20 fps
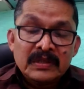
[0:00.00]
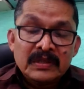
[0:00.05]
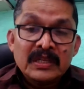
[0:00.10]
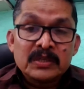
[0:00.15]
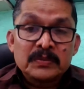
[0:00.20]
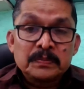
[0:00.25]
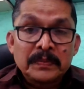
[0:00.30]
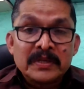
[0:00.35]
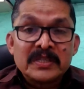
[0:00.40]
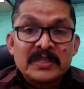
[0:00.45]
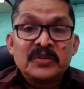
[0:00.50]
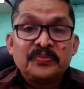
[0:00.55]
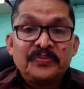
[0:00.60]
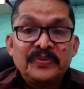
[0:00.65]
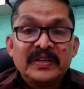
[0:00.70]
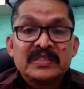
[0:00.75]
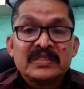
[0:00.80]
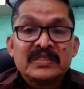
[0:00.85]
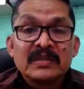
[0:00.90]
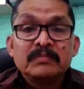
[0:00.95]
the
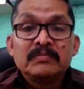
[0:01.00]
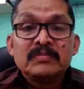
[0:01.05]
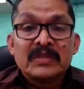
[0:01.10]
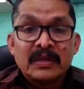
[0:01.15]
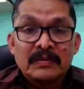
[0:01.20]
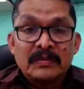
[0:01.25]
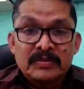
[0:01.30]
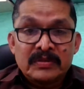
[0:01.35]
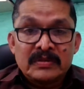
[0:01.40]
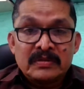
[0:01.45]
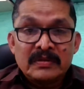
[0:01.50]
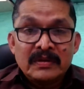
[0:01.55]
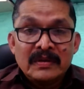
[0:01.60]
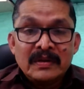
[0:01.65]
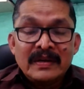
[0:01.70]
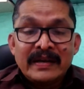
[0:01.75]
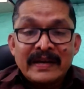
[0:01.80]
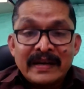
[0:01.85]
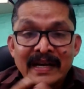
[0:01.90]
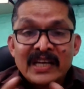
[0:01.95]
specific symptoms
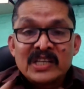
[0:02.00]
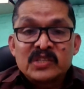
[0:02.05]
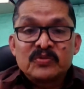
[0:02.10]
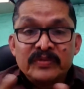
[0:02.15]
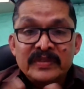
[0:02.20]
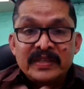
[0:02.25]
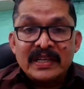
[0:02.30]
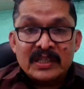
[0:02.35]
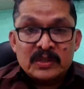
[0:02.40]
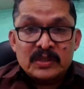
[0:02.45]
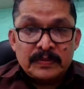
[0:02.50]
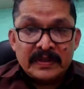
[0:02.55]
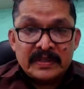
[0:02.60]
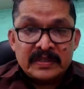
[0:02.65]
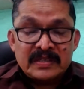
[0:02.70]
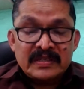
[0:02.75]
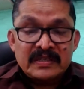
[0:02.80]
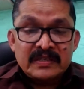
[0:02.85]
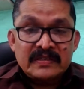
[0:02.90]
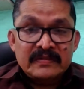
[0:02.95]
as we
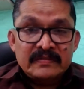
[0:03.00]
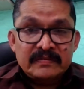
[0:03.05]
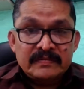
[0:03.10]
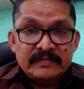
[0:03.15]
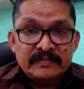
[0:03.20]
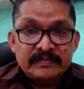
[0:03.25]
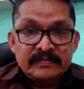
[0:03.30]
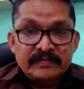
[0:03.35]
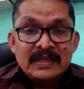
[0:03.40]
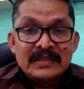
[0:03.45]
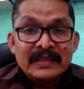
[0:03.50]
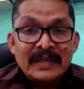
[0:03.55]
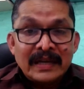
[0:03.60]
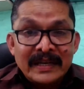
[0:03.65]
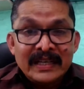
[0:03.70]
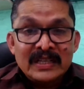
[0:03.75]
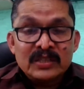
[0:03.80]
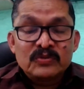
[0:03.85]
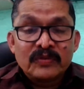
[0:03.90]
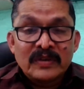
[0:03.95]
expect. That
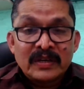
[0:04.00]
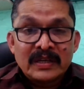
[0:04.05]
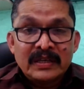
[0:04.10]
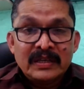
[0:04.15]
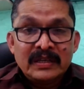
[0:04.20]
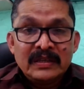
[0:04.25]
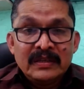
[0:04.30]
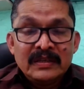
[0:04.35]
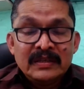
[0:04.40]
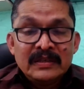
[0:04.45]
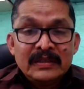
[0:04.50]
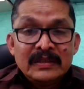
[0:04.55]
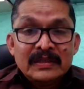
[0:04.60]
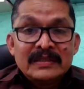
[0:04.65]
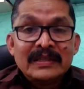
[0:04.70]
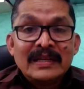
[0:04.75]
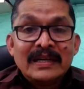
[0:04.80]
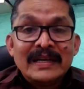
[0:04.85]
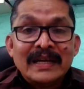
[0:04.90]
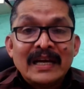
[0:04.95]
is why
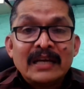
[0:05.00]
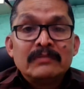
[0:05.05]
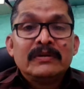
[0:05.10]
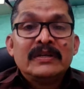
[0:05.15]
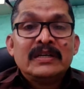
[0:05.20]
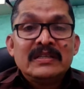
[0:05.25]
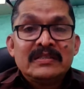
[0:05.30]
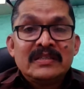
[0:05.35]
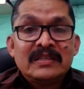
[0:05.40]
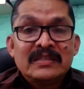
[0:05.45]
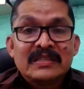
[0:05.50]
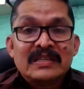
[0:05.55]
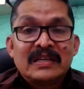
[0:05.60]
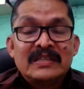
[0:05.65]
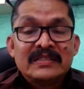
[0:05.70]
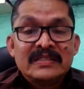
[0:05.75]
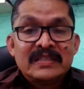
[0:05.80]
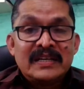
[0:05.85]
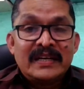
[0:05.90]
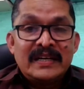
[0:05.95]
the diabetes is
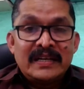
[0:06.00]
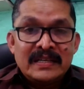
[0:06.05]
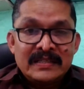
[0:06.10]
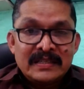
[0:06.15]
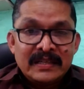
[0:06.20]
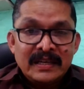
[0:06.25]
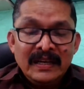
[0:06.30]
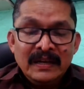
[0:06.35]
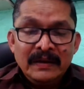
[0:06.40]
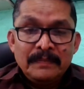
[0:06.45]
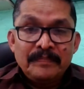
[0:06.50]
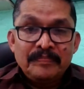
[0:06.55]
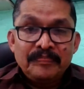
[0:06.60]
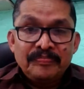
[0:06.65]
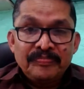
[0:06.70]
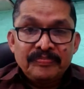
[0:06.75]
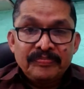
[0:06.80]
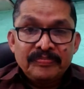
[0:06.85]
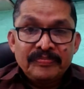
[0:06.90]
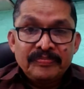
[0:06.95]
considered as a
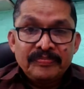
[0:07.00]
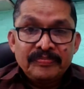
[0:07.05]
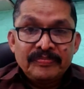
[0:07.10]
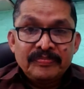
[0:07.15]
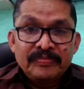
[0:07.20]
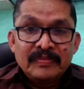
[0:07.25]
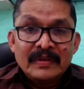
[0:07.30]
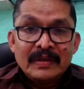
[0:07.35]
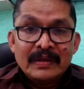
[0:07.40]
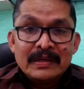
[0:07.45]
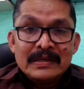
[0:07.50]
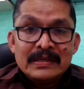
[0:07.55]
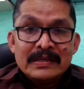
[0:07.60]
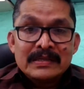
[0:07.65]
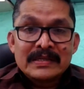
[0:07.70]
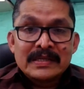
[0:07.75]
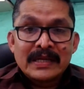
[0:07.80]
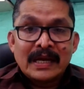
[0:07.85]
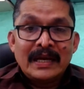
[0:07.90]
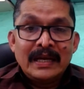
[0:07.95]

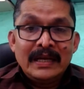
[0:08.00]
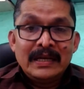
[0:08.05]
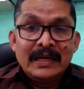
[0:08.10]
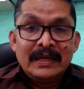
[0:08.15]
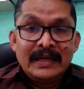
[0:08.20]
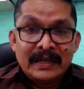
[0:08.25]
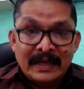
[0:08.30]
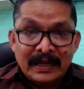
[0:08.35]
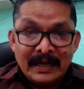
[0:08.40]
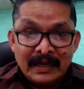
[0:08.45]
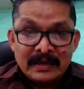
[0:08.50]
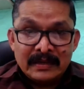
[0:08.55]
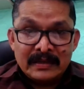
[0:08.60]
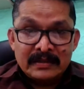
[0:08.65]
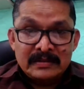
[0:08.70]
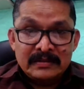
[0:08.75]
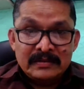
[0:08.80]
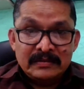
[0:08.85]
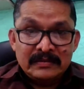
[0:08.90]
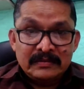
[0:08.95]
silent killer.
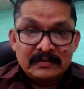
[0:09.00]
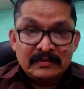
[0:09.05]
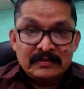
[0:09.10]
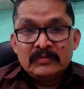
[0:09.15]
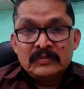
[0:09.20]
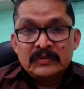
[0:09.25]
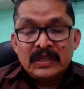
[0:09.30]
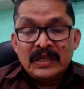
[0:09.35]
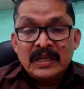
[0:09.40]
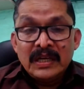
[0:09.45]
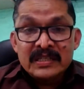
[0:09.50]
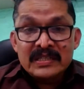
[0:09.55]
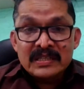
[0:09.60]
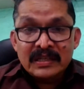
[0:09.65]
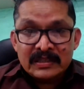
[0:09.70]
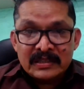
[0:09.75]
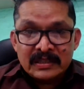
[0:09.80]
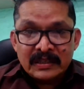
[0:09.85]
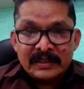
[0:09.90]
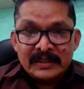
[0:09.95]
In
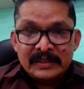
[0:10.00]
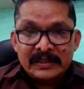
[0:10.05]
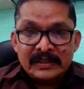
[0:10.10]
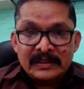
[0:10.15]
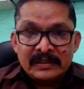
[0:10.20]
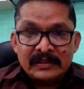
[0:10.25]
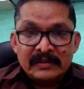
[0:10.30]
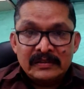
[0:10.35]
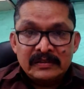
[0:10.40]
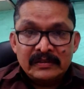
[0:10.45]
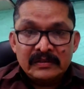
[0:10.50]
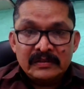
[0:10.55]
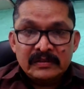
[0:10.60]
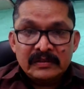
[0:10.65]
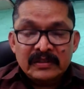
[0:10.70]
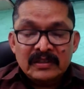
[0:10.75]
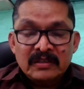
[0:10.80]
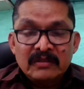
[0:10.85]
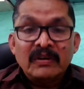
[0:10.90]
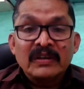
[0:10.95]
such condition,
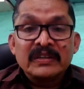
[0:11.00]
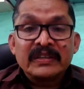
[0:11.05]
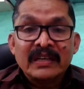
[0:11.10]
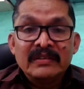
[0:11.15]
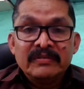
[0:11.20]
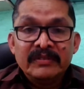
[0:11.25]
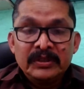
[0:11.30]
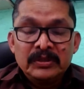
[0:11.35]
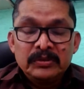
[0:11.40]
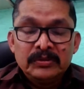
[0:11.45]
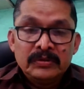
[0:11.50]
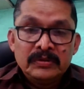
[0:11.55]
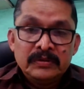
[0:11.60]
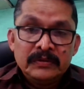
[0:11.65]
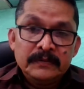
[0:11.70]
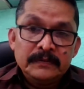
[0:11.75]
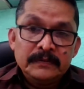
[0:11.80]
what can we do?